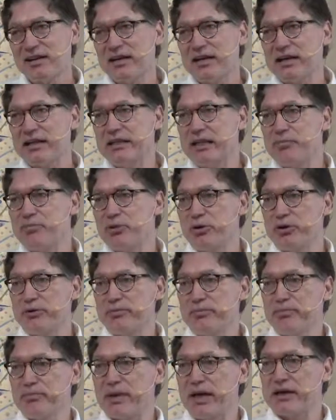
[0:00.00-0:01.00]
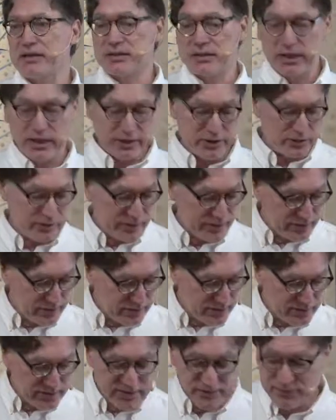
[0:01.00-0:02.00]
And they put him back together in
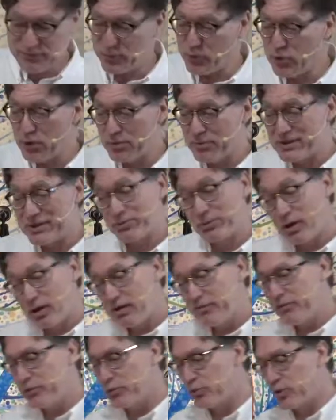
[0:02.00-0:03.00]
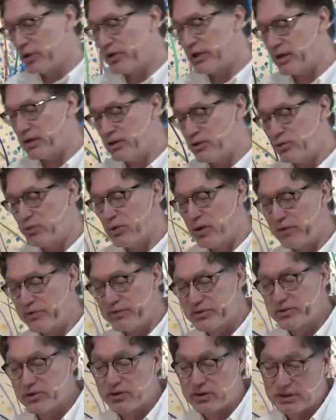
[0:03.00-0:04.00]
this form. Said, well, if you're really going to do all
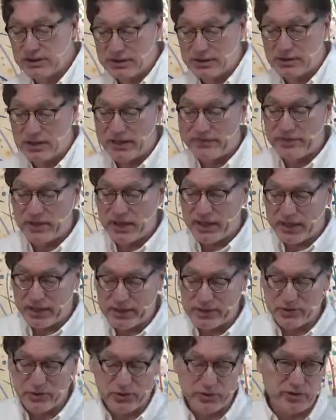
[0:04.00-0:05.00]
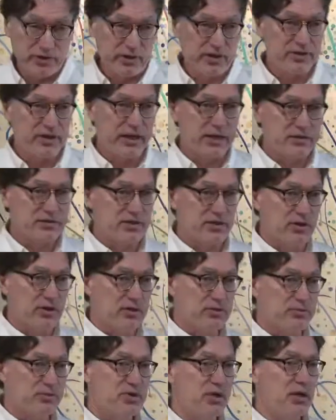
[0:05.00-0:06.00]
this, you're going to need 11 heads, you're going to need 1,000
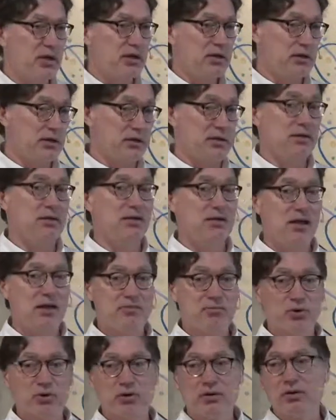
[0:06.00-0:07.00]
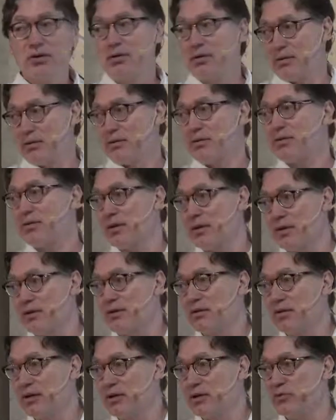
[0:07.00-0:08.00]
arms. You're going to need a lot more than
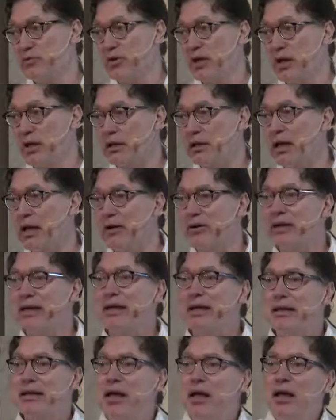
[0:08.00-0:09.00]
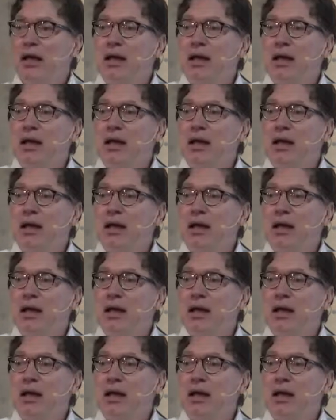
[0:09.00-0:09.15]
you've got now. And again,